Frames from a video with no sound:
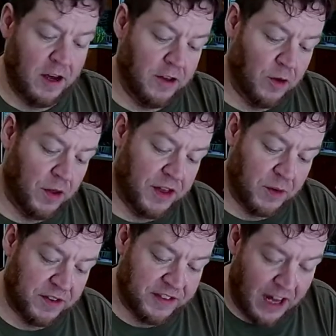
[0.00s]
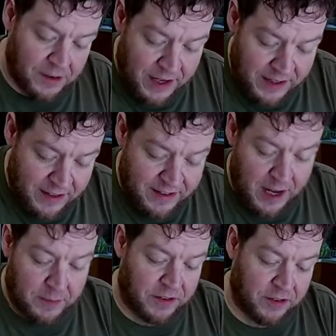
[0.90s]
The only thing with celery in these
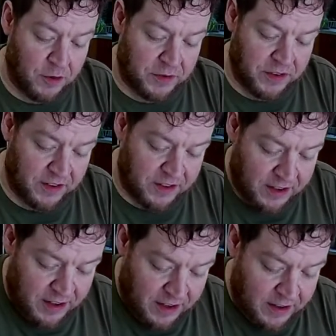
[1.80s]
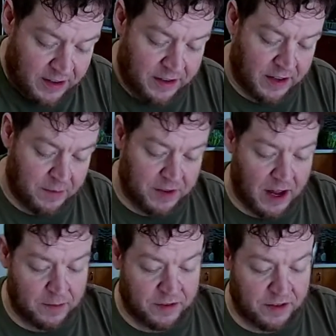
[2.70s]
type of soups is
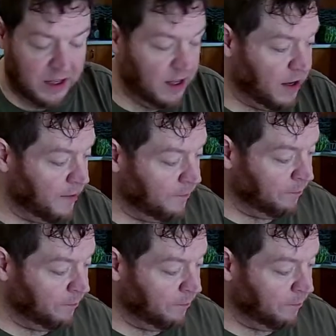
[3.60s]
sometimes the